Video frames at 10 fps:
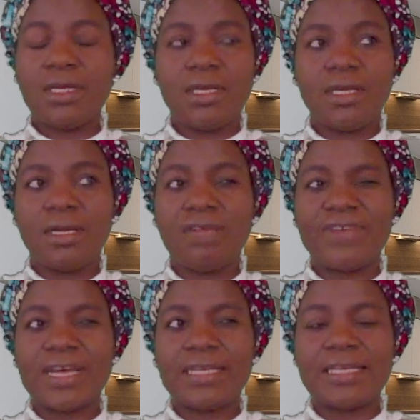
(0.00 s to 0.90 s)

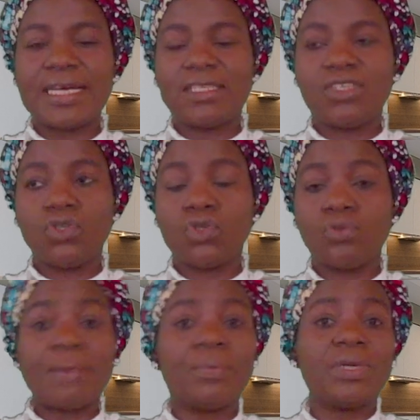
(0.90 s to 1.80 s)
delivered that in
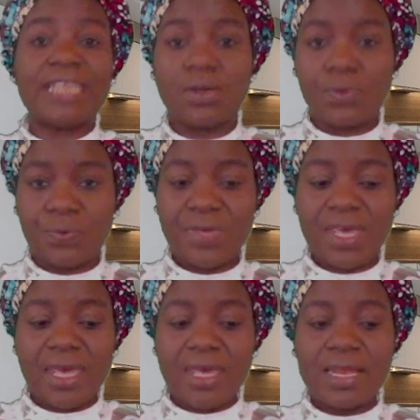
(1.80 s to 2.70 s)
Yoruba, but
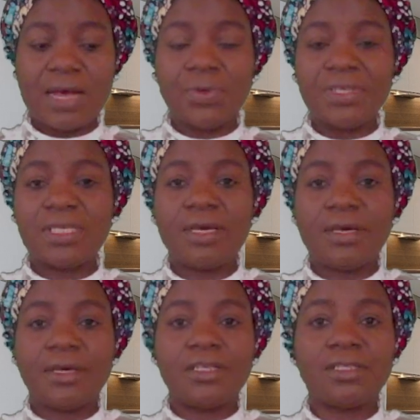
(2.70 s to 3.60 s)
there was
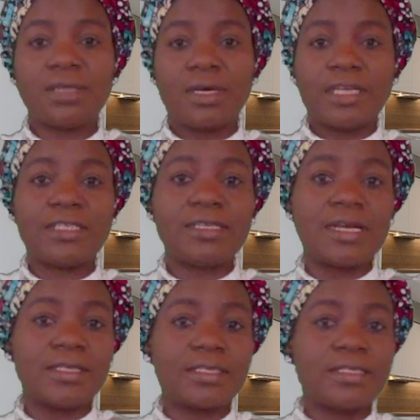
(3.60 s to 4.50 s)
a
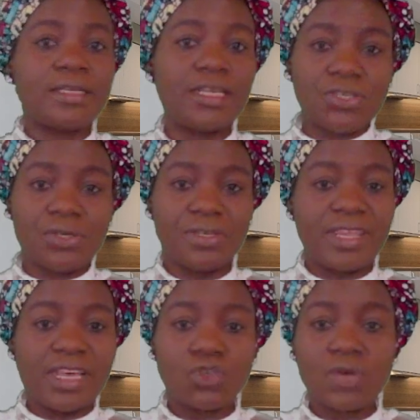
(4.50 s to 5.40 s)
translator
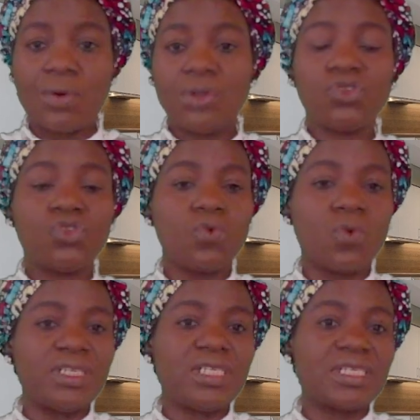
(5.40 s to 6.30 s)
there. So I want you to
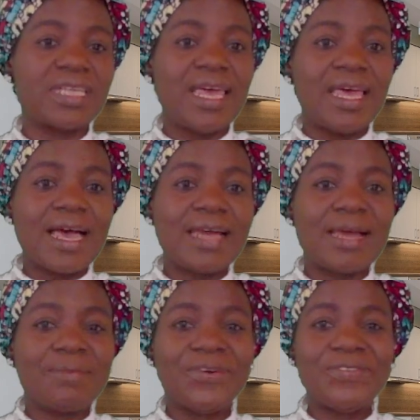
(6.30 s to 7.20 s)
watch it. And
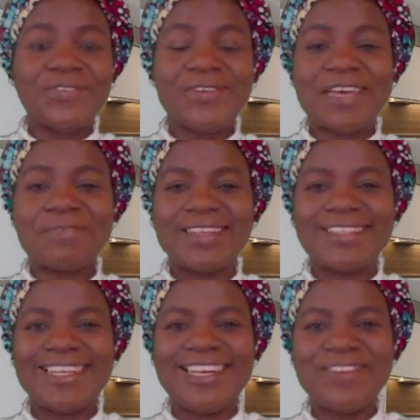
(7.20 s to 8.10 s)
I'm going to talk about
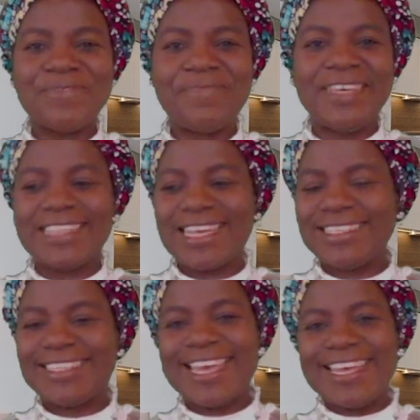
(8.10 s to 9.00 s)
it a little bit,
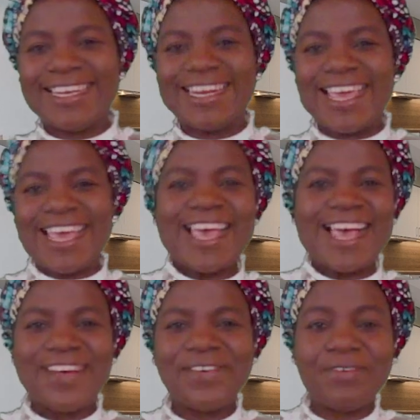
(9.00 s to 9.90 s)
and then
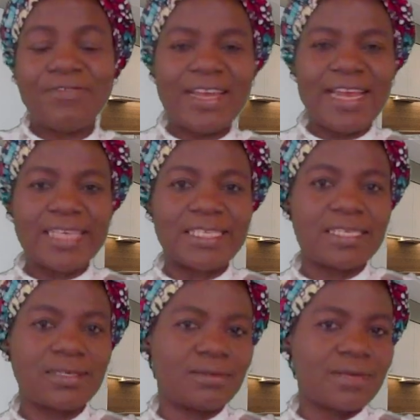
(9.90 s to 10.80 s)

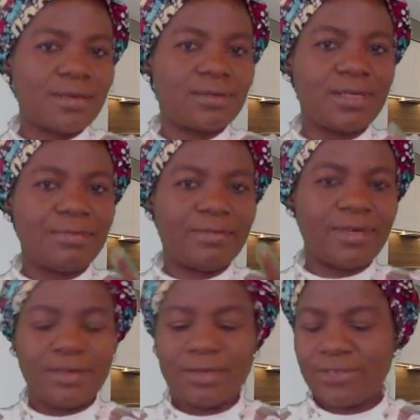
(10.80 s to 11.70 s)
fathers, send me
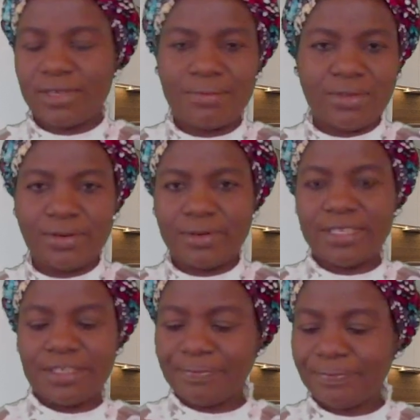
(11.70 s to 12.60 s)
my gifts. I'm your
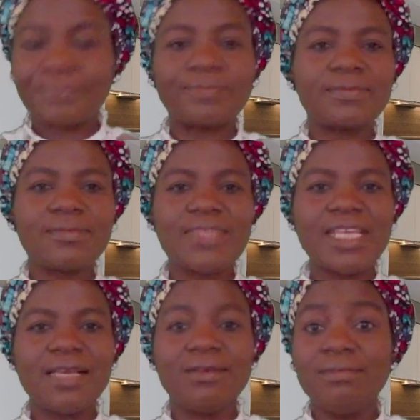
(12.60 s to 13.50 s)
daughter.
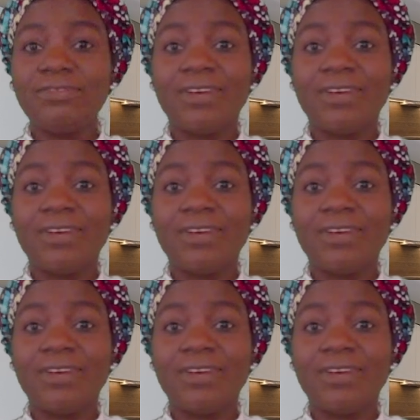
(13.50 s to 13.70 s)
I'll